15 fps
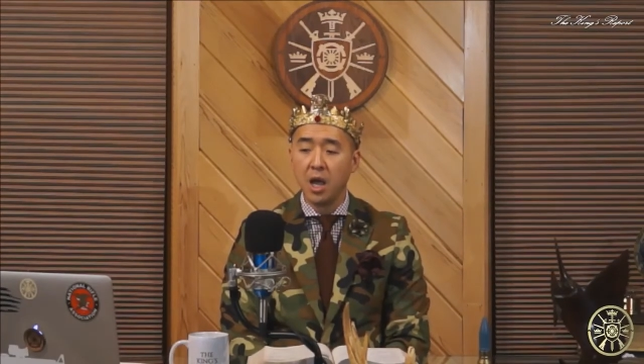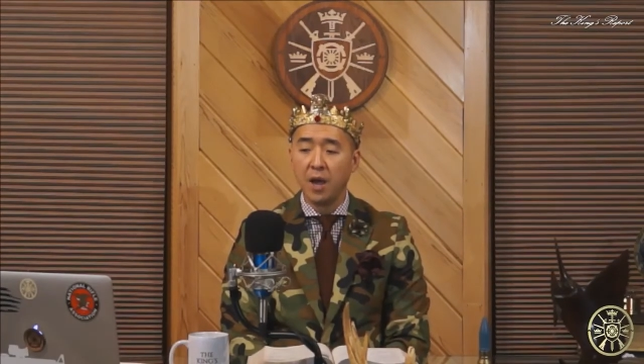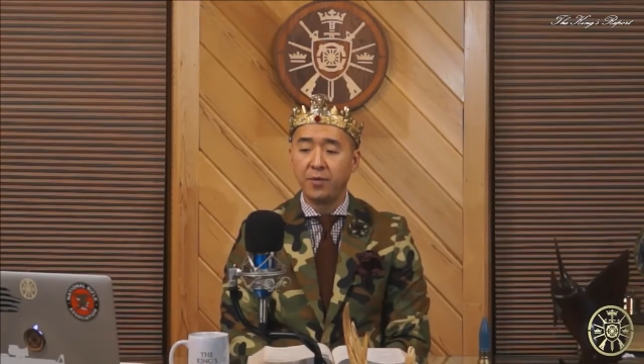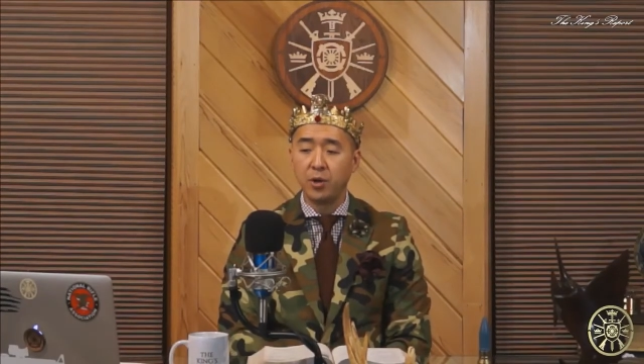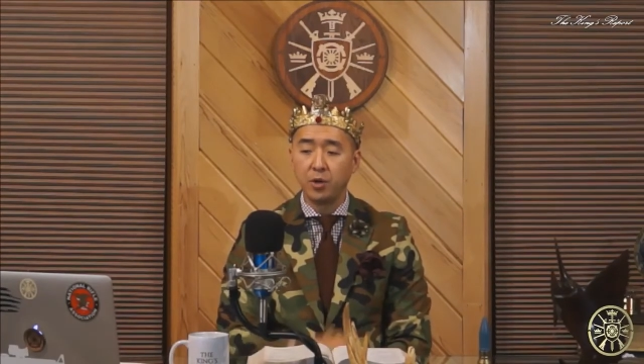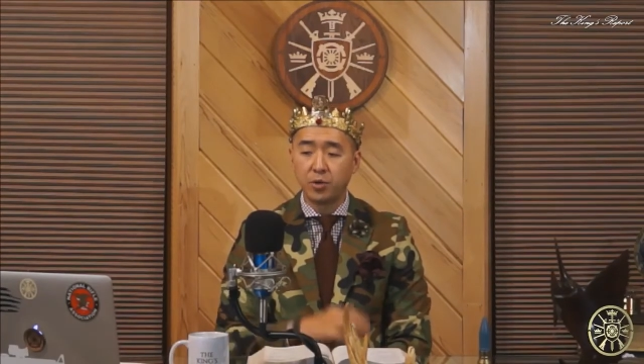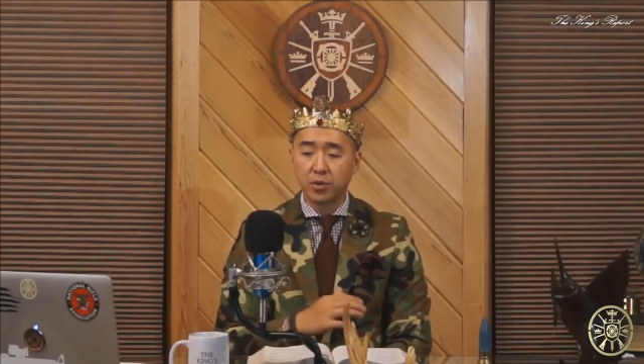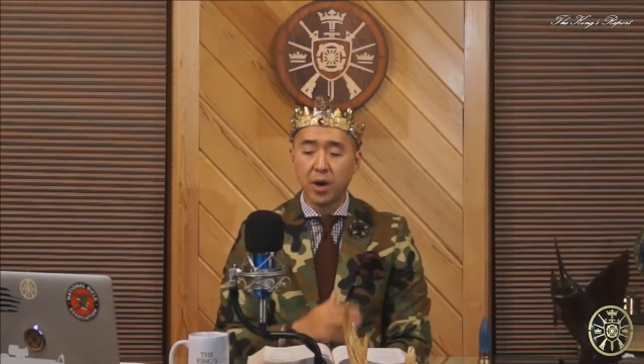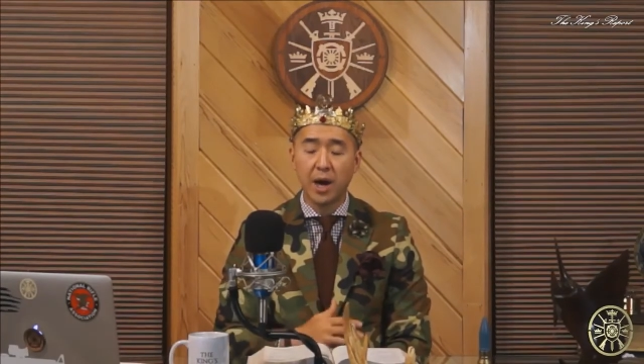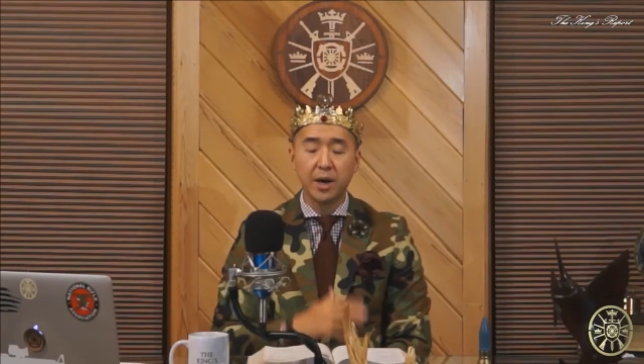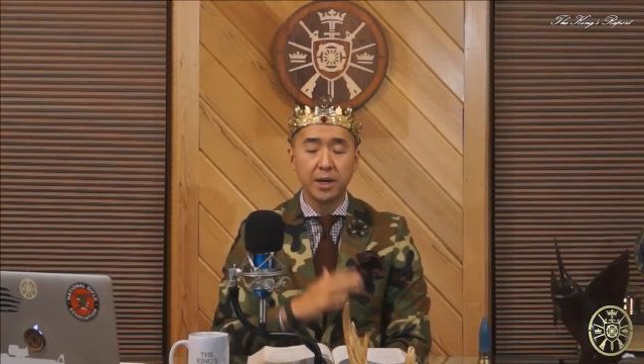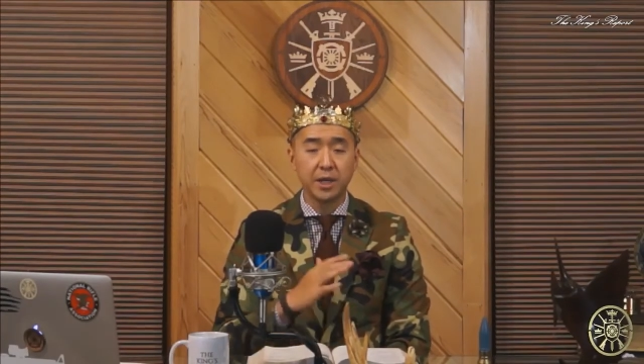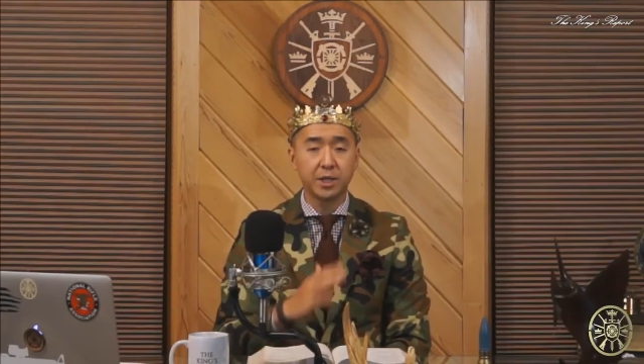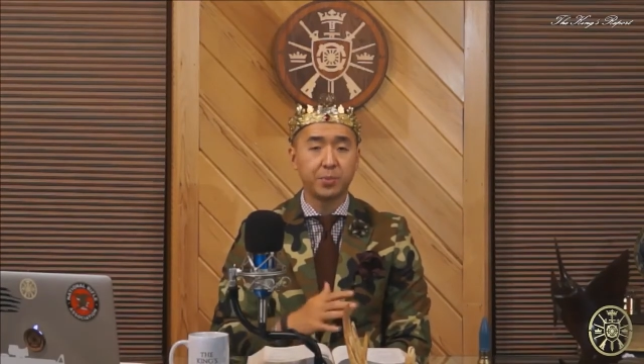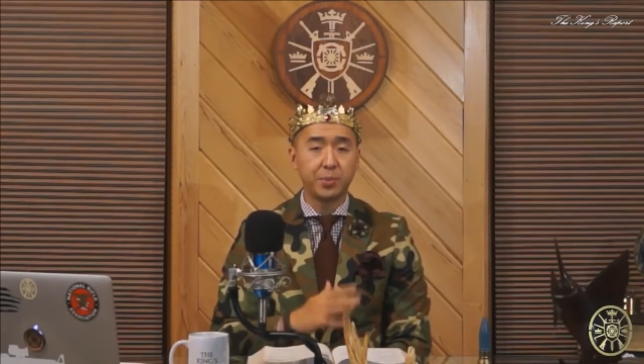If you try
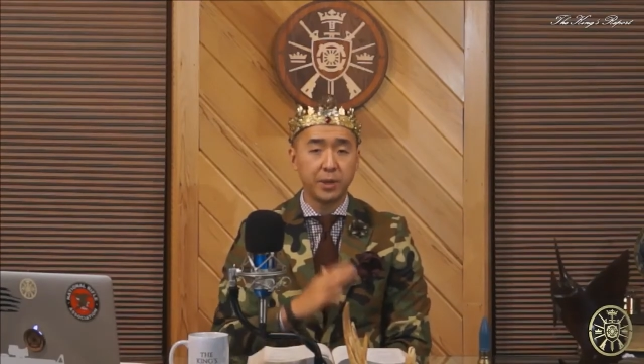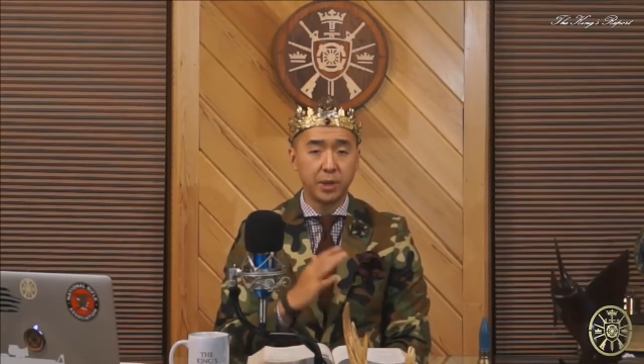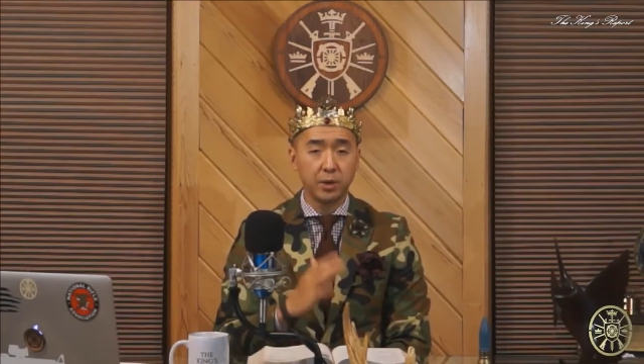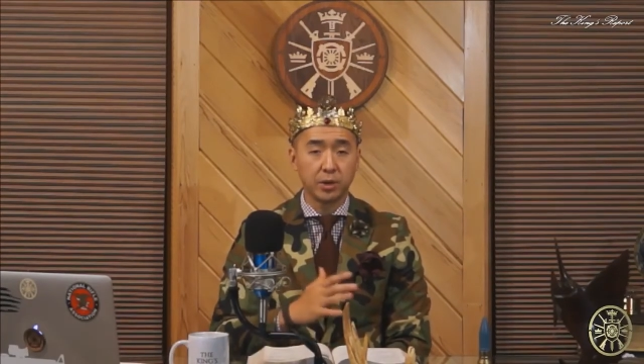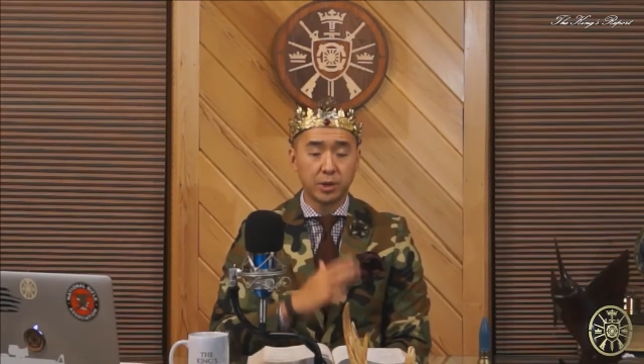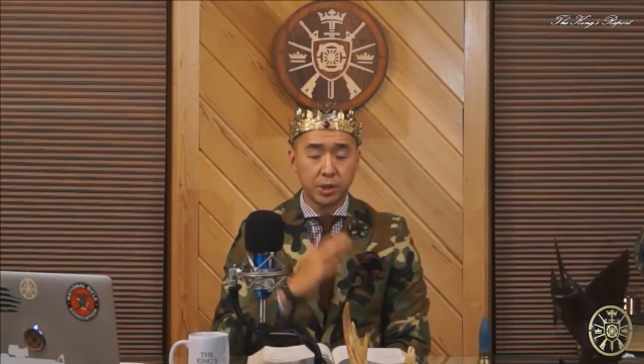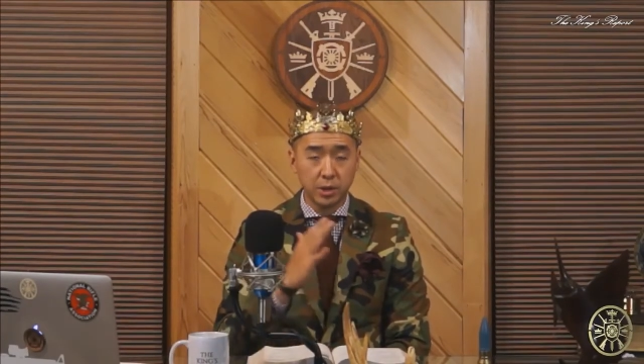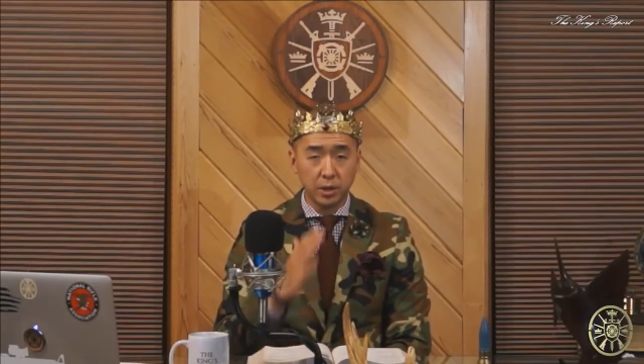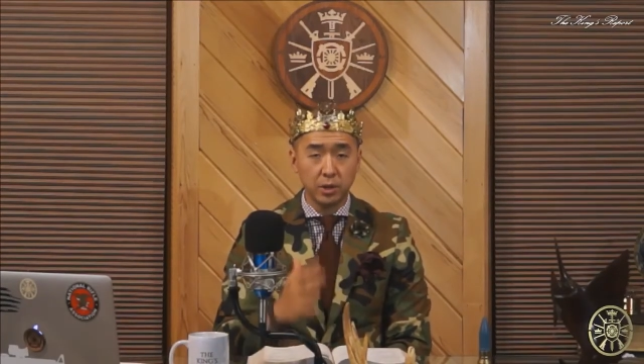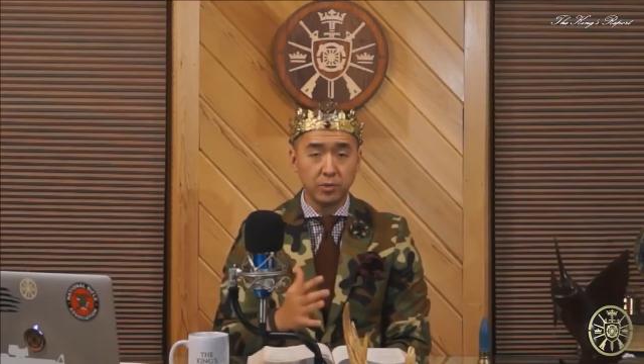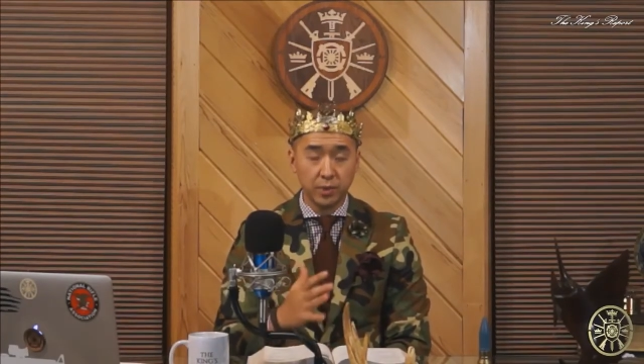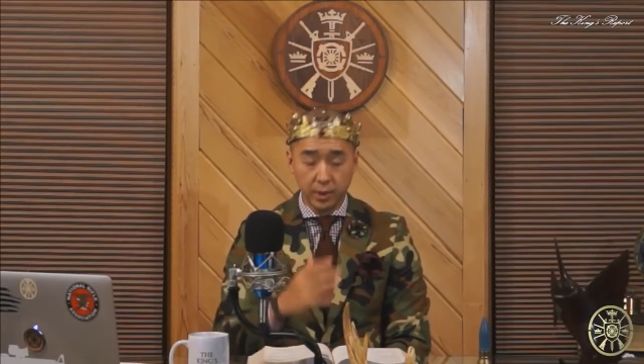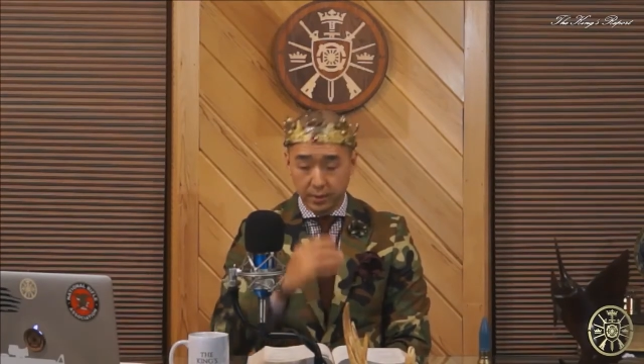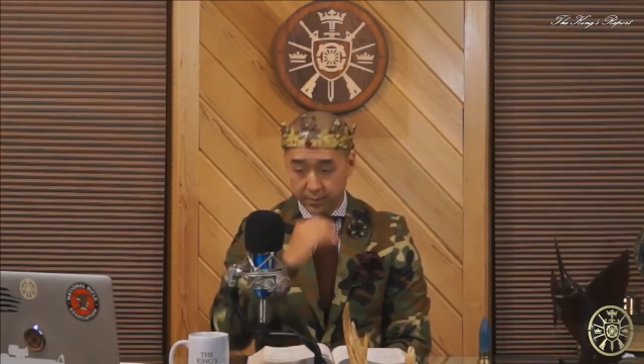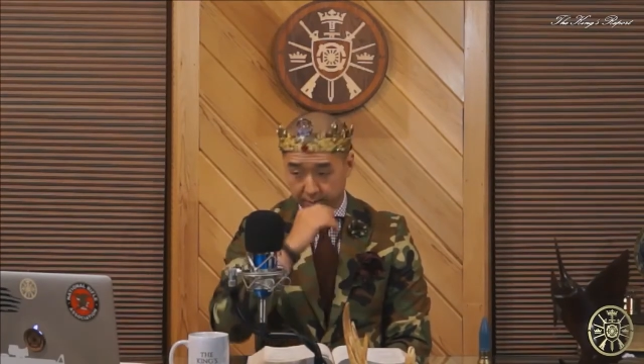to discipline your
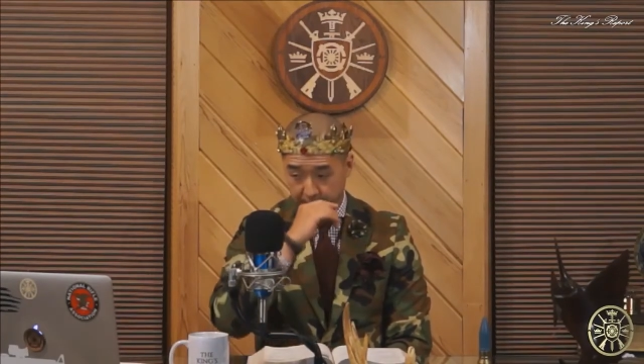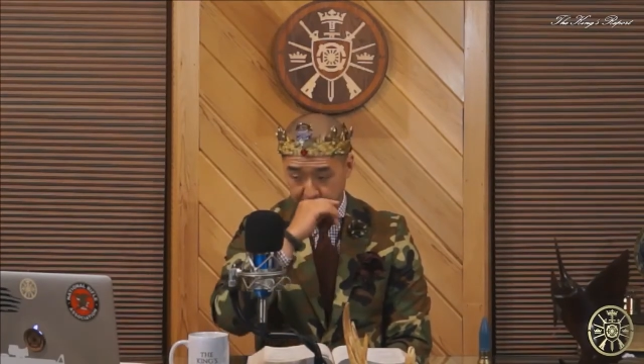children